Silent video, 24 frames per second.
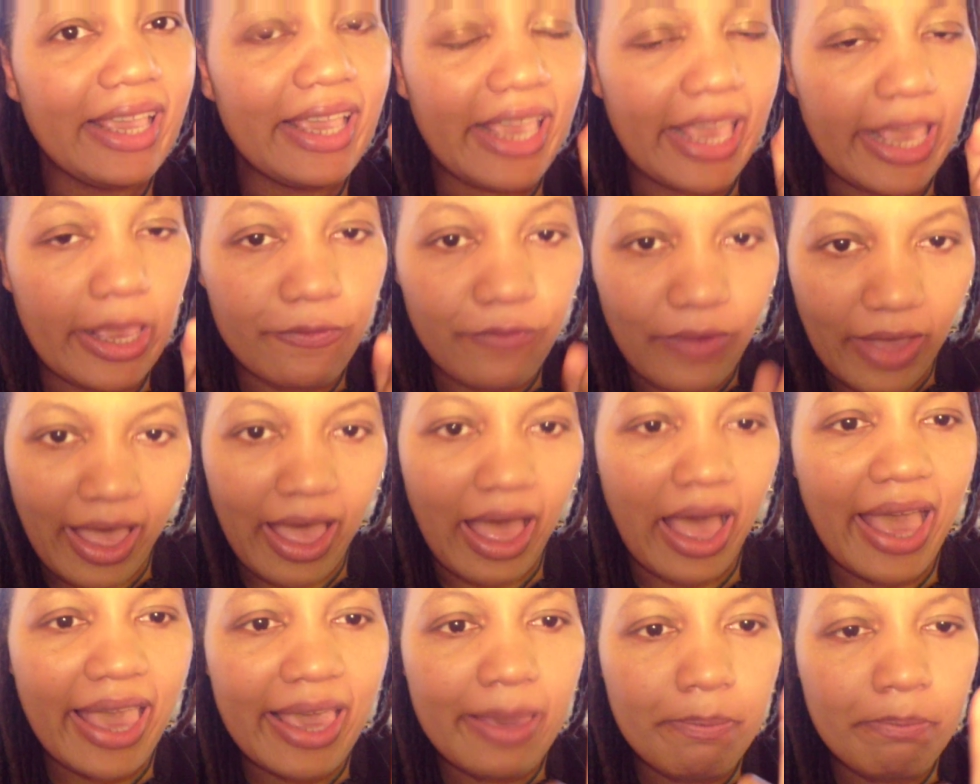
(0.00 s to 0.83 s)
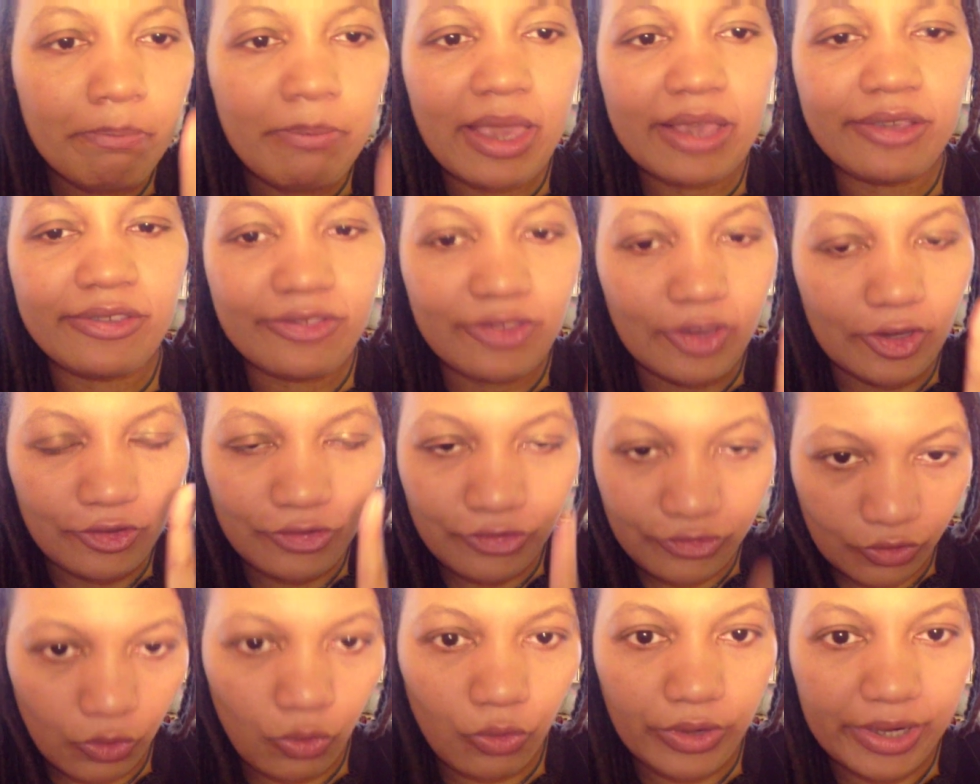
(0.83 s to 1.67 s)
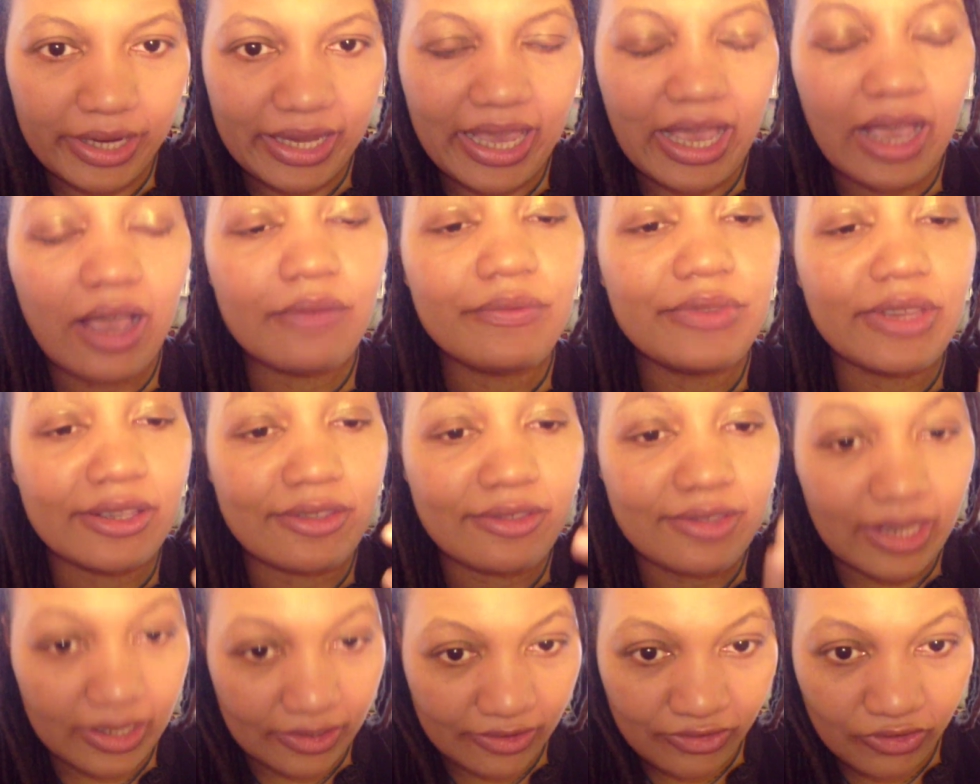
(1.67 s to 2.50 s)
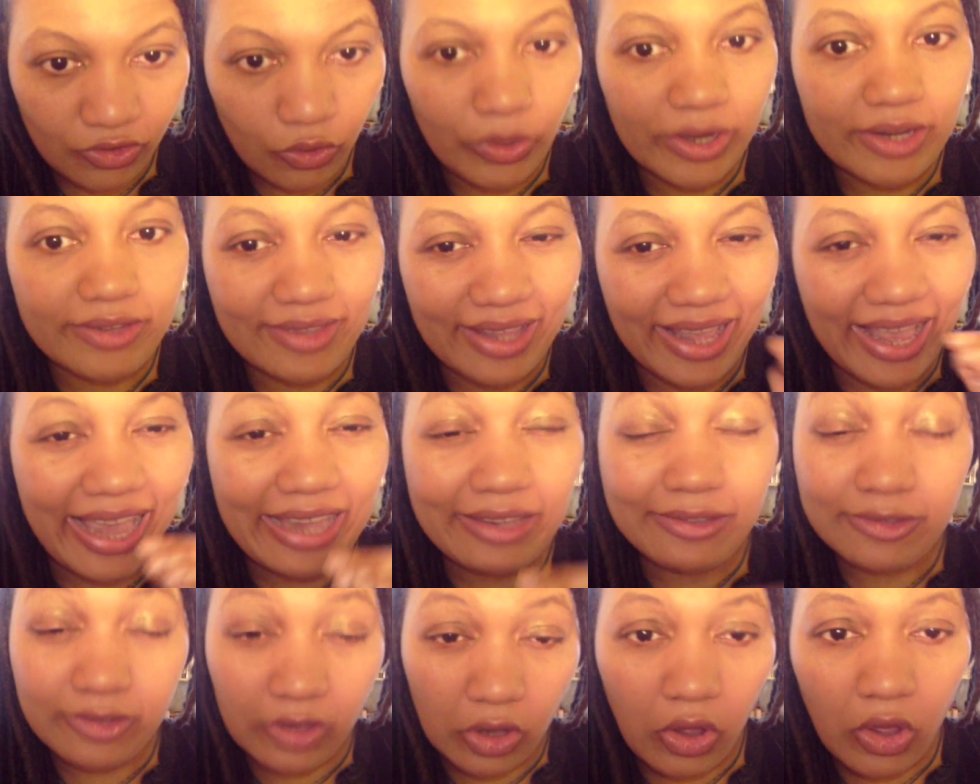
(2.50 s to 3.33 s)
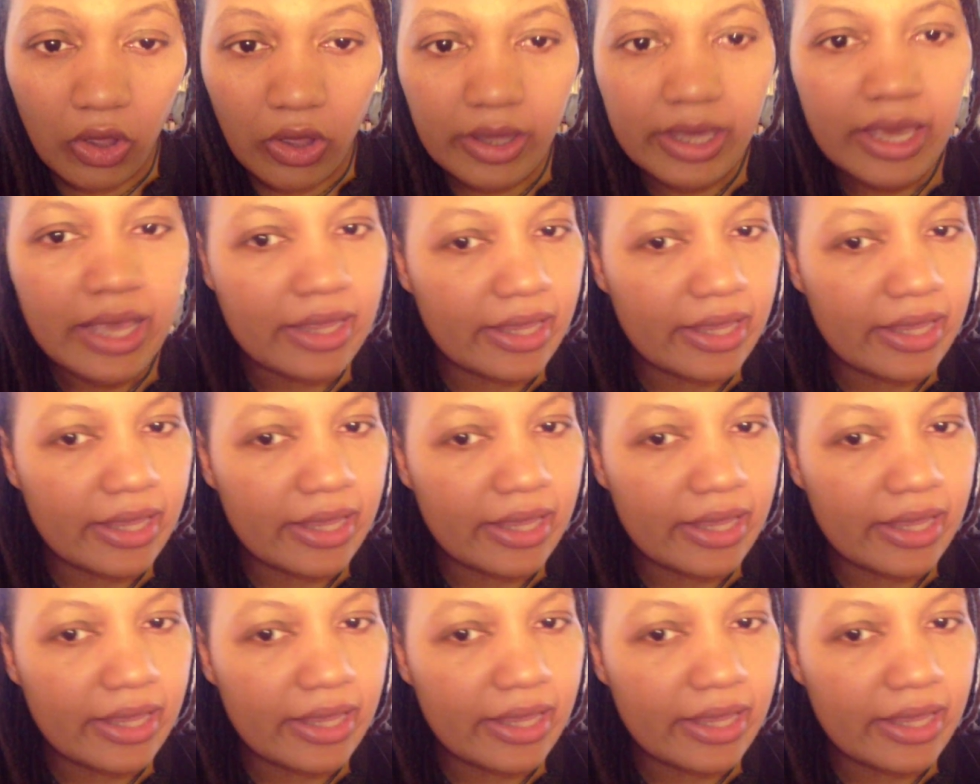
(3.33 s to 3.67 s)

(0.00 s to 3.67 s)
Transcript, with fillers: if I missed a story of the six stories that I saw,